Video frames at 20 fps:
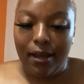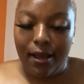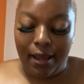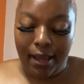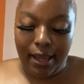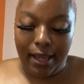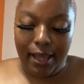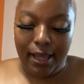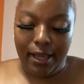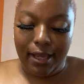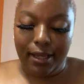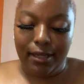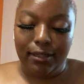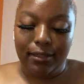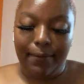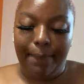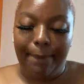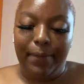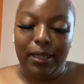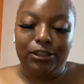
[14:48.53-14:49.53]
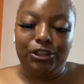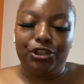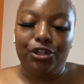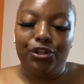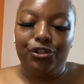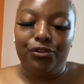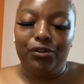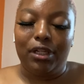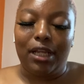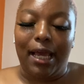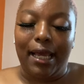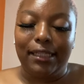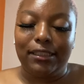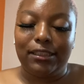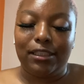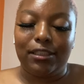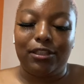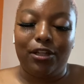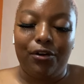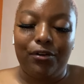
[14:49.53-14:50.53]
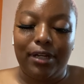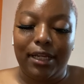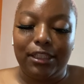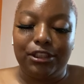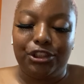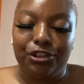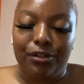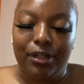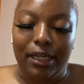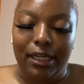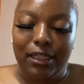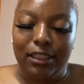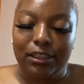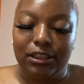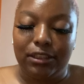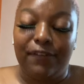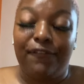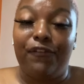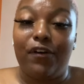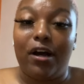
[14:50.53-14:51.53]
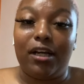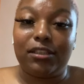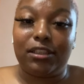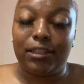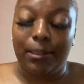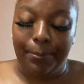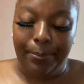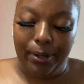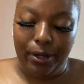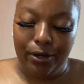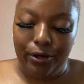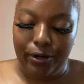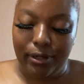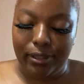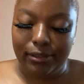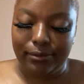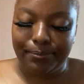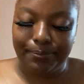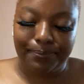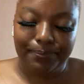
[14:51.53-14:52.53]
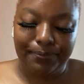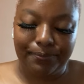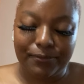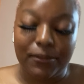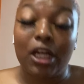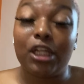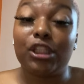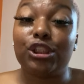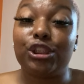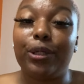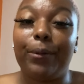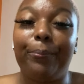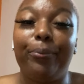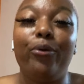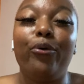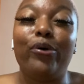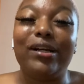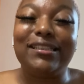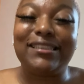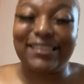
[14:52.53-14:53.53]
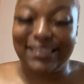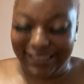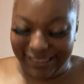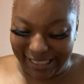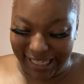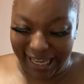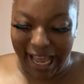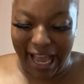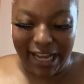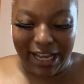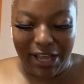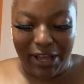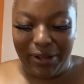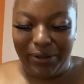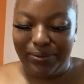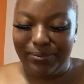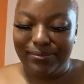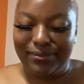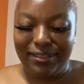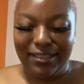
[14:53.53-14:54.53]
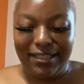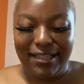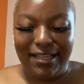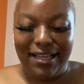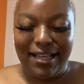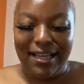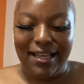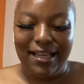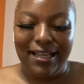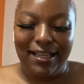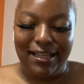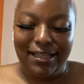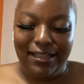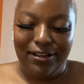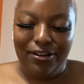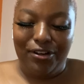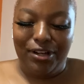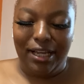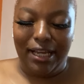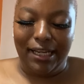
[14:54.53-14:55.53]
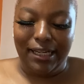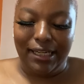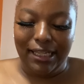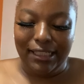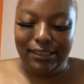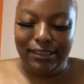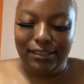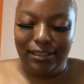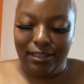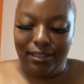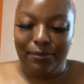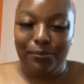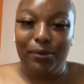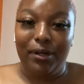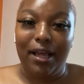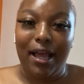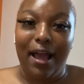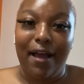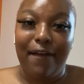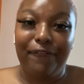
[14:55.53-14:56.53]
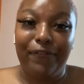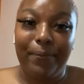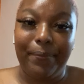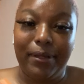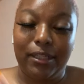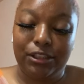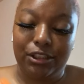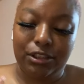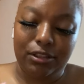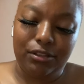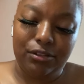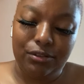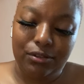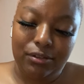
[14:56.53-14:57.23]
And make sure you like to donate your energy for our support. Support. Here I go. Okay, let's see. What affirmation?